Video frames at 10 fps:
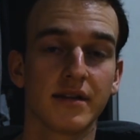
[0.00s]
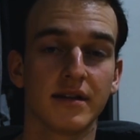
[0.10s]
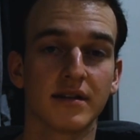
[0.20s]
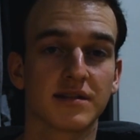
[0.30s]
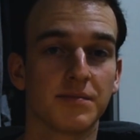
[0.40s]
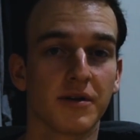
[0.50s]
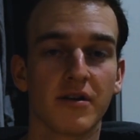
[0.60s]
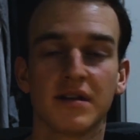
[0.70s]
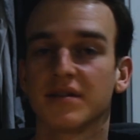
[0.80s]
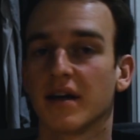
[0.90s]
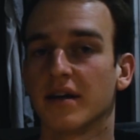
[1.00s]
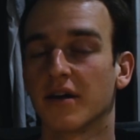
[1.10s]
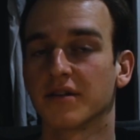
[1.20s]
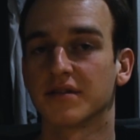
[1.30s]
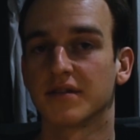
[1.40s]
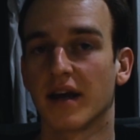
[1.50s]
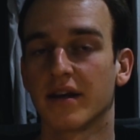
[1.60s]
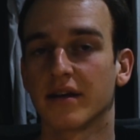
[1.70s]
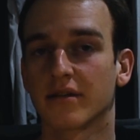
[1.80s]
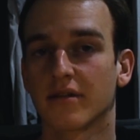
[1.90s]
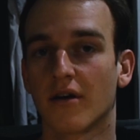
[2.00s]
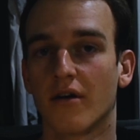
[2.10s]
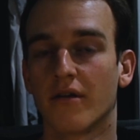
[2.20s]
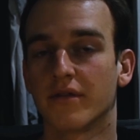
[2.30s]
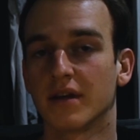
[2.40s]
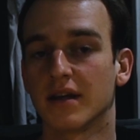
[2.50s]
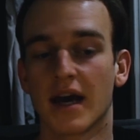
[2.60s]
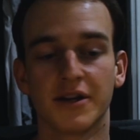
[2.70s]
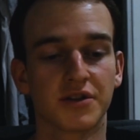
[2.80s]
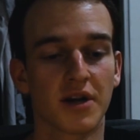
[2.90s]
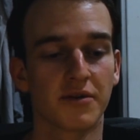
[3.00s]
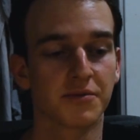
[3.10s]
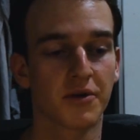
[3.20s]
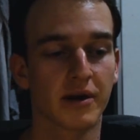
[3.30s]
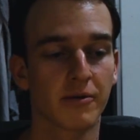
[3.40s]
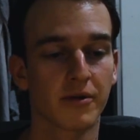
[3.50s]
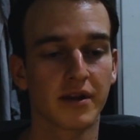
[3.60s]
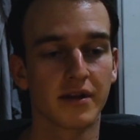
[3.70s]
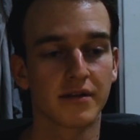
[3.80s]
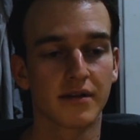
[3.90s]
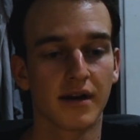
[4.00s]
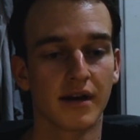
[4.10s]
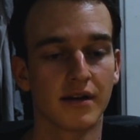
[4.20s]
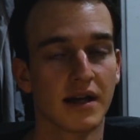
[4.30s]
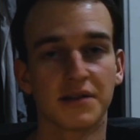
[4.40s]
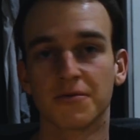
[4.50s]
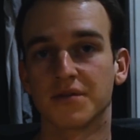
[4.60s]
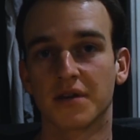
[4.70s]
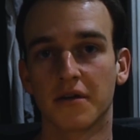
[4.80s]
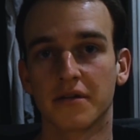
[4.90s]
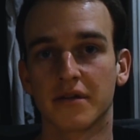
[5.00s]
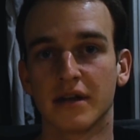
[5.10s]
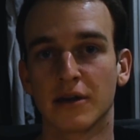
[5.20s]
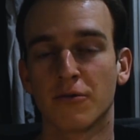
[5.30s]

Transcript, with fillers: the experience and understanding of the engine I was working within, and as a result, the